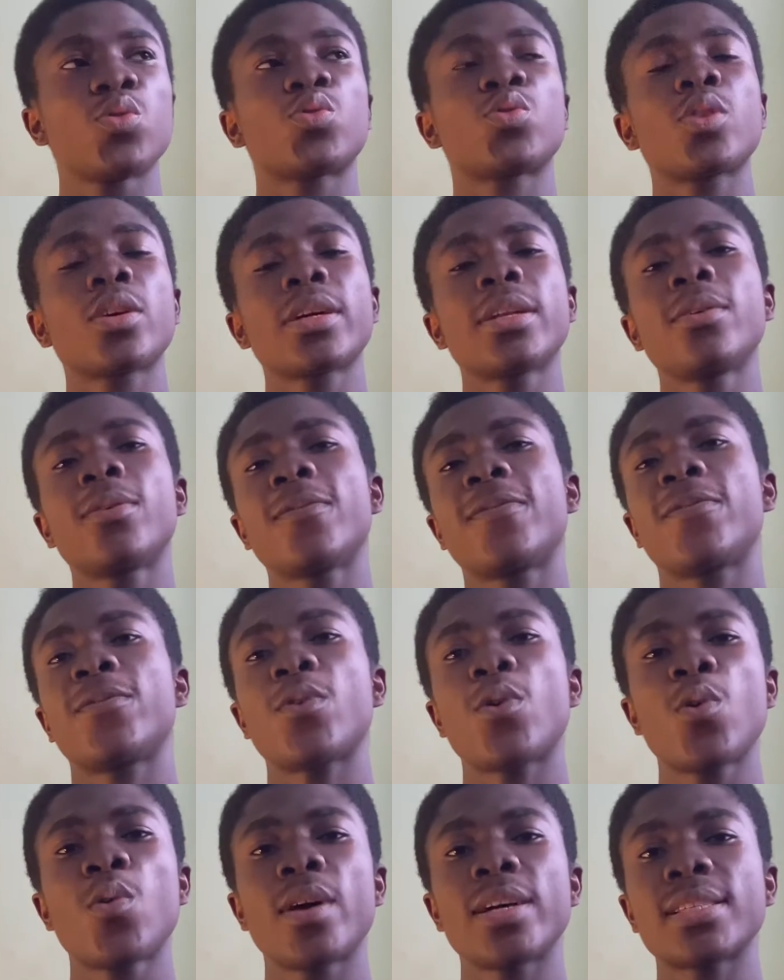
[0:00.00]
talking of
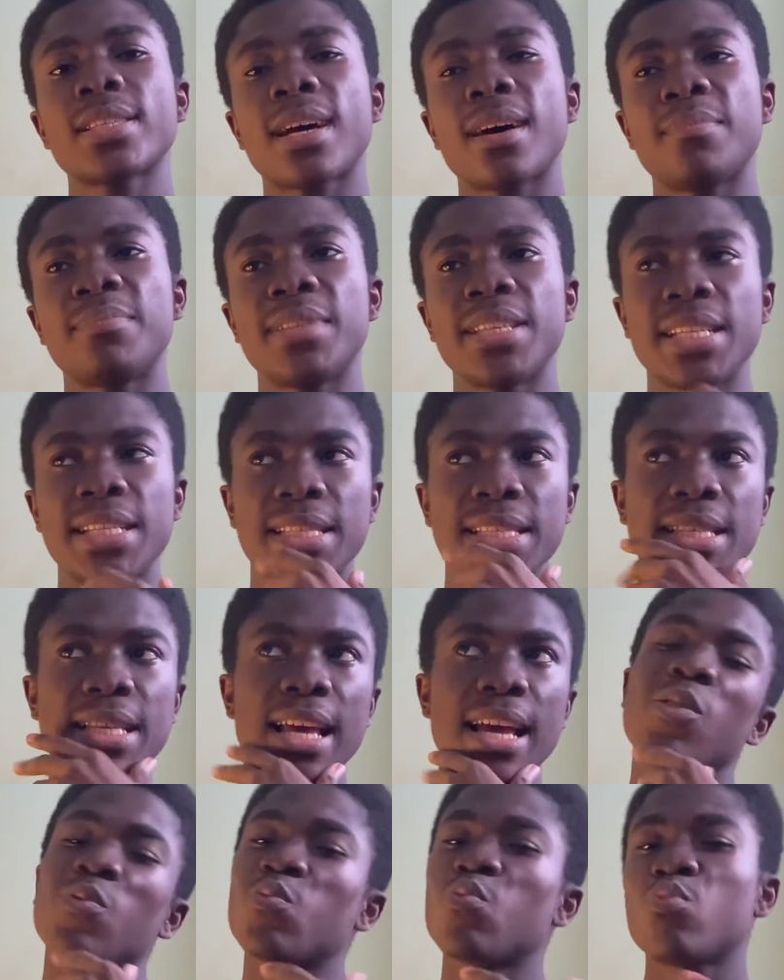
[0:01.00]
OS updates,
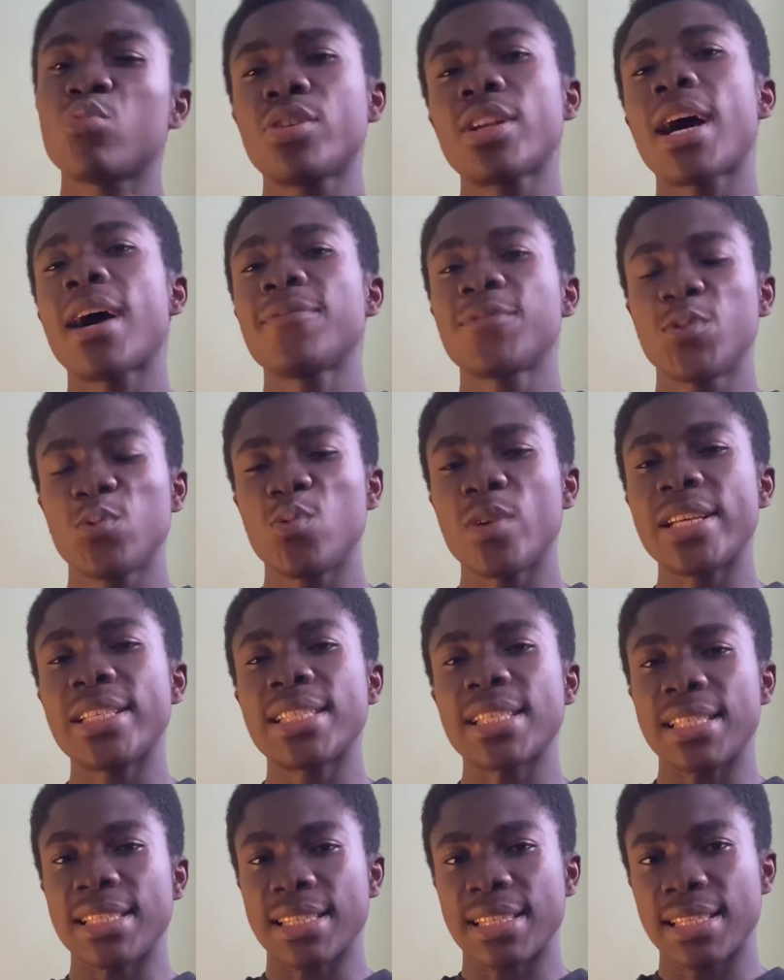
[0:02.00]
we'd have to wait
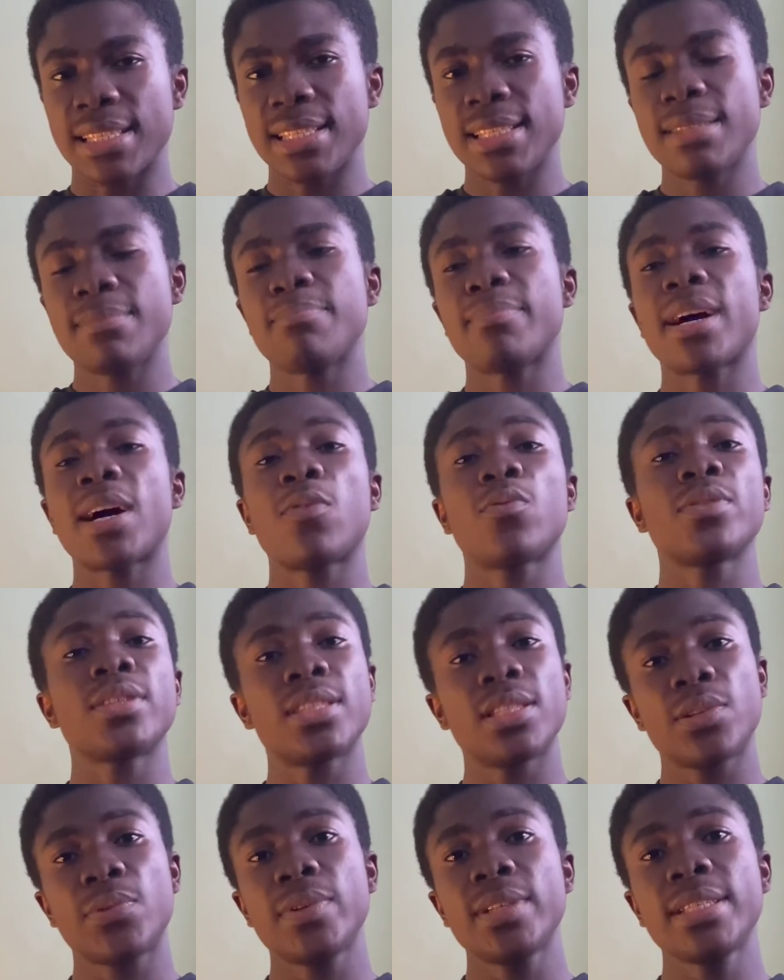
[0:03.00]
and see, but with
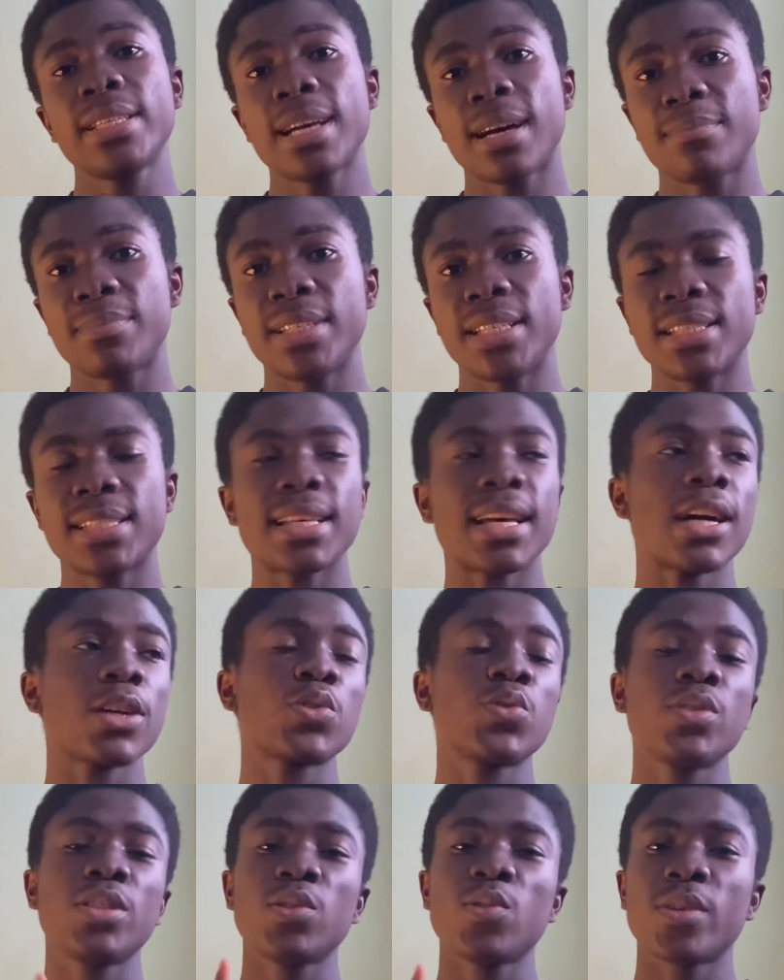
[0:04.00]
security updates, I
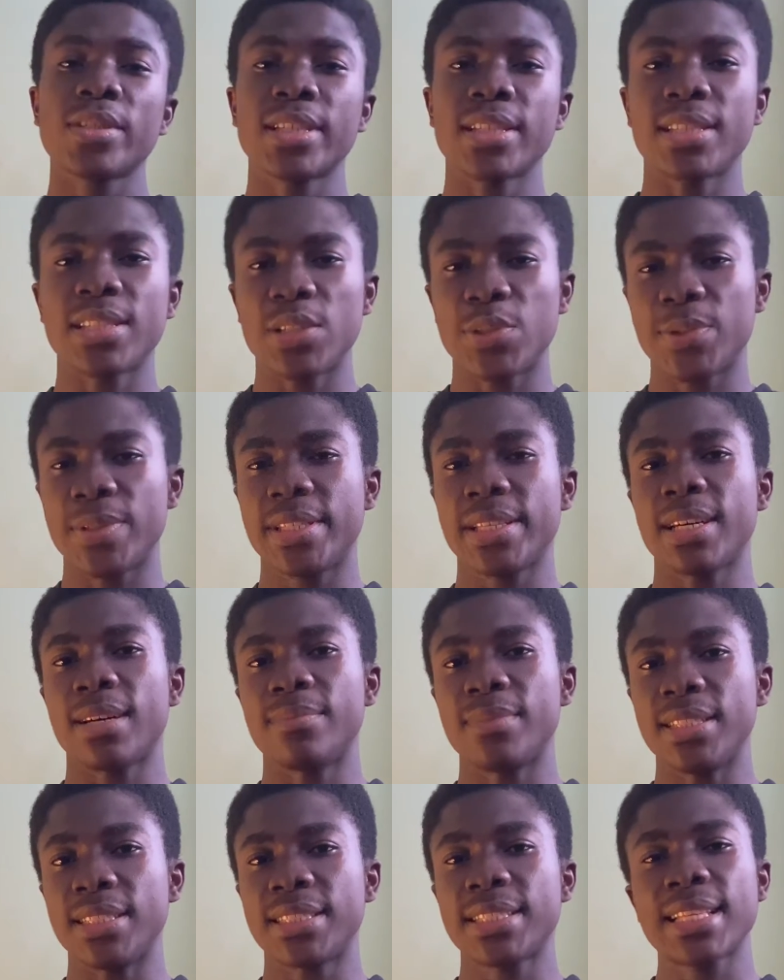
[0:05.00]
actually got a security
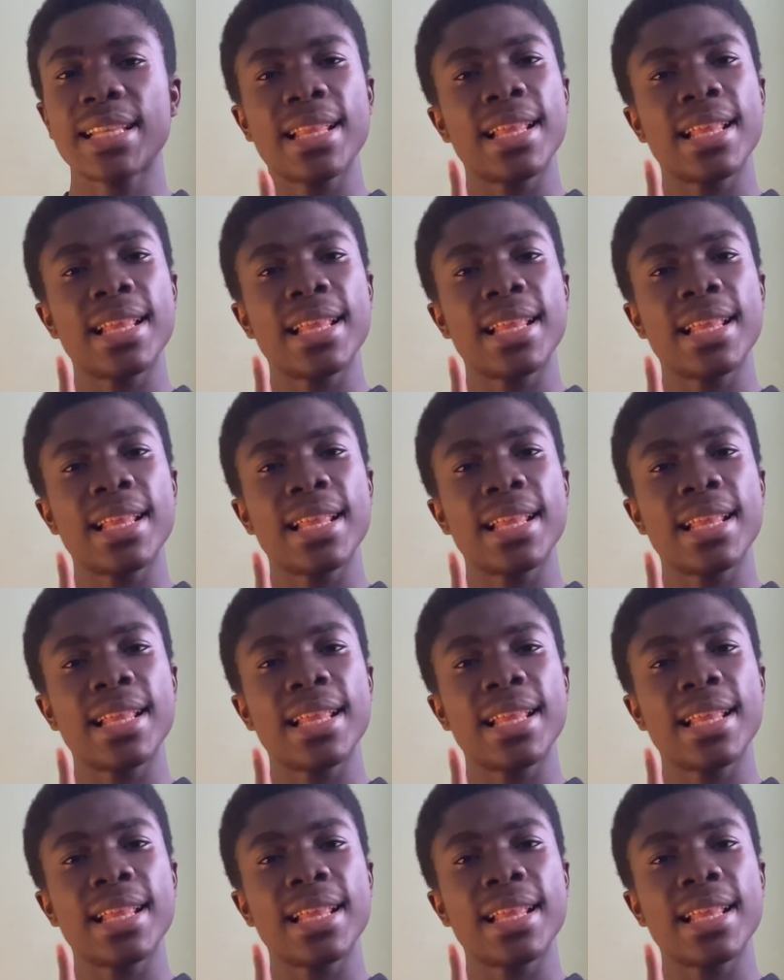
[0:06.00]
update